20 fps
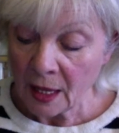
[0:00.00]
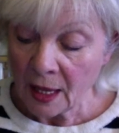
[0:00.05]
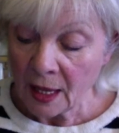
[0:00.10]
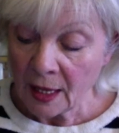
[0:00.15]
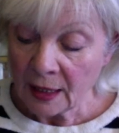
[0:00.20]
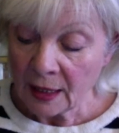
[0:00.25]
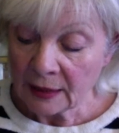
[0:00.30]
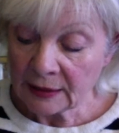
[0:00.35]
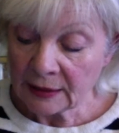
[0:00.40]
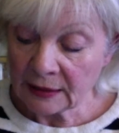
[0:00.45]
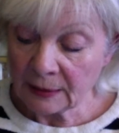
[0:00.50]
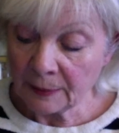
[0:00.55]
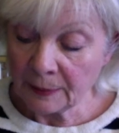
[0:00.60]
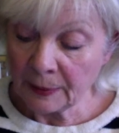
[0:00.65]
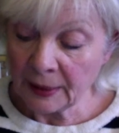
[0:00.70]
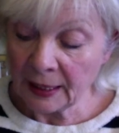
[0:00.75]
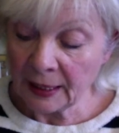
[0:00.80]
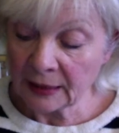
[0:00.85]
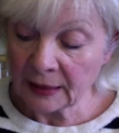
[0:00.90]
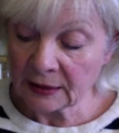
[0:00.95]
A simple
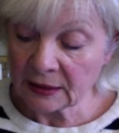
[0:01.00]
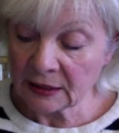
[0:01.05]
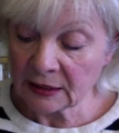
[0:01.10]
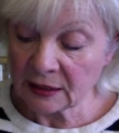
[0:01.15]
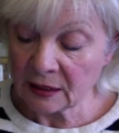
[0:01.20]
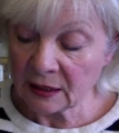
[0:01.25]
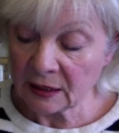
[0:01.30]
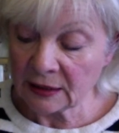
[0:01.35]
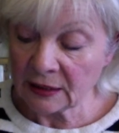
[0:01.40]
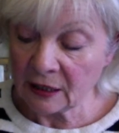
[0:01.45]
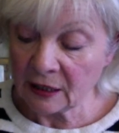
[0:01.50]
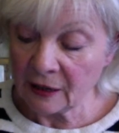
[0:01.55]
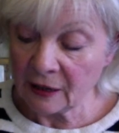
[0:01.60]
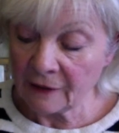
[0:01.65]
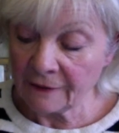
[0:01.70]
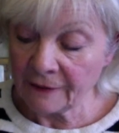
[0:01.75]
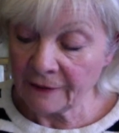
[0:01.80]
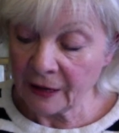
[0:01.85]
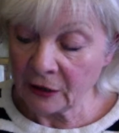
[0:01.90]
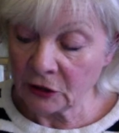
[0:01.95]
exercise that I've
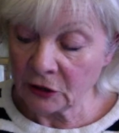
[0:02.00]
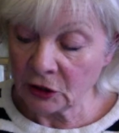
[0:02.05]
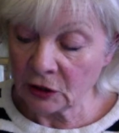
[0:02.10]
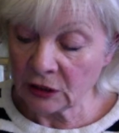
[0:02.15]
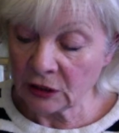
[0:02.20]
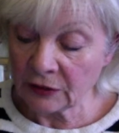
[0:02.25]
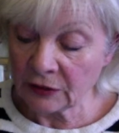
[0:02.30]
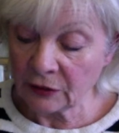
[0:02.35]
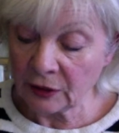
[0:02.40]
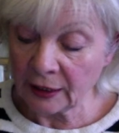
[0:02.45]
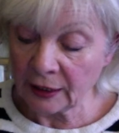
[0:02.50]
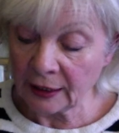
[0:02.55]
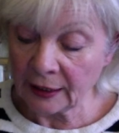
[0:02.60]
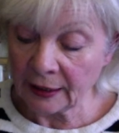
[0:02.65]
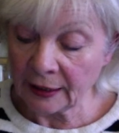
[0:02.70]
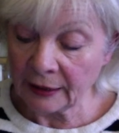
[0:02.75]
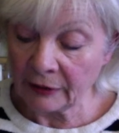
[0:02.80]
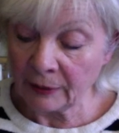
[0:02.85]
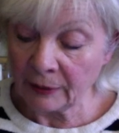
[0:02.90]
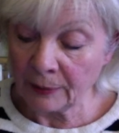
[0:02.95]
found useful in
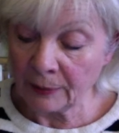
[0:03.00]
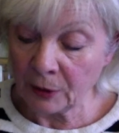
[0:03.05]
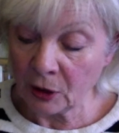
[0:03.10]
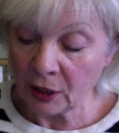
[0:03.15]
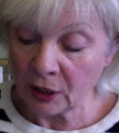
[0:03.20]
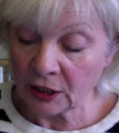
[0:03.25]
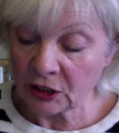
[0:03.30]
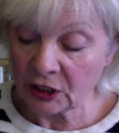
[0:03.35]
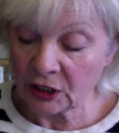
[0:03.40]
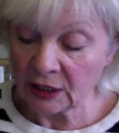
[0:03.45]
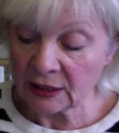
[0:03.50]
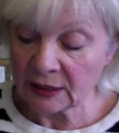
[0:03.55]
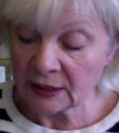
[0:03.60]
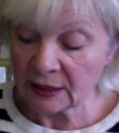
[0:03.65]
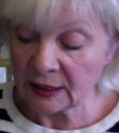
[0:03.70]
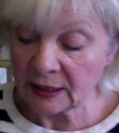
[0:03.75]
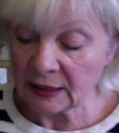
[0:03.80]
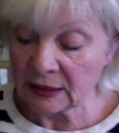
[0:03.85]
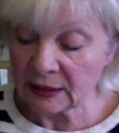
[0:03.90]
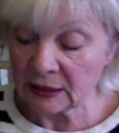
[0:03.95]
clearing blockages
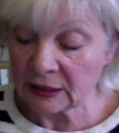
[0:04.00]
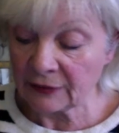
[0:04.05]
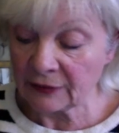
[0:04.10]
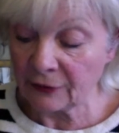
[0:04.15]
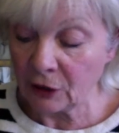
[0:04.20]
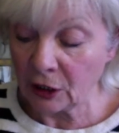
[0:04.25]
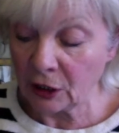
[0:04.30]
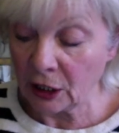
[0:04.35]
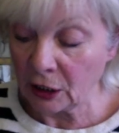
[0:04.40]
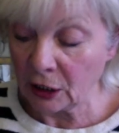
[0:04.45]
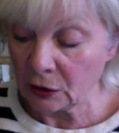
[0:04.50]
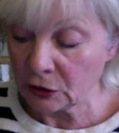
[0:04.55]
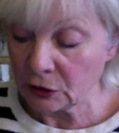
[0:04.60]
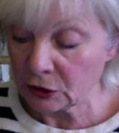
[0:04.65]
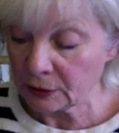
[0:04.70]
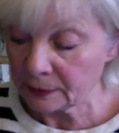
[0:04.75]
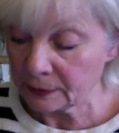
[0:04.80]
is as follows.